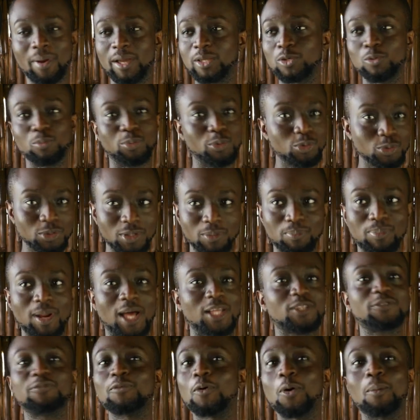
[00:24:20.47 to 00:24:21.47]
You build a
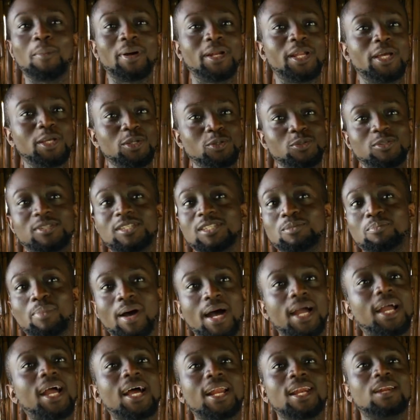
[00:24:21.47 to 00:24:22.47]
platform and then you sit
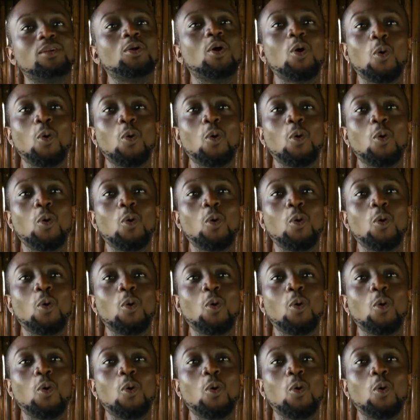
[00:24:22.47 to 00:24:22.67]
back and